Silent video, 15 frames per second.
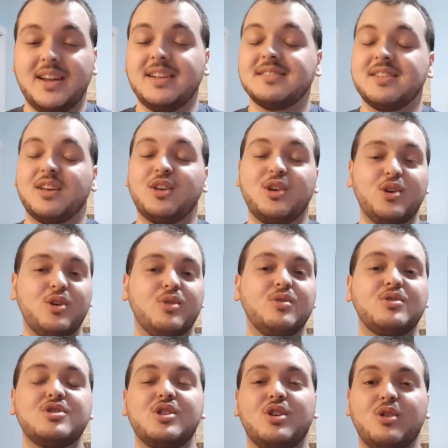It's a
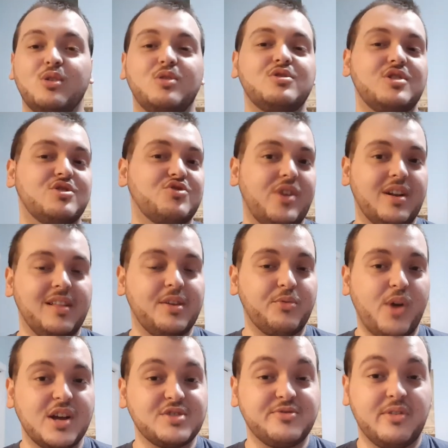huge, huge adrenaline
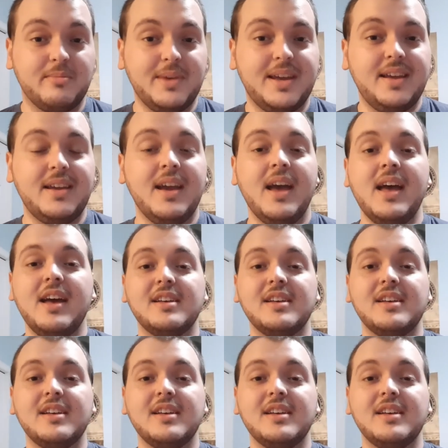rush for me.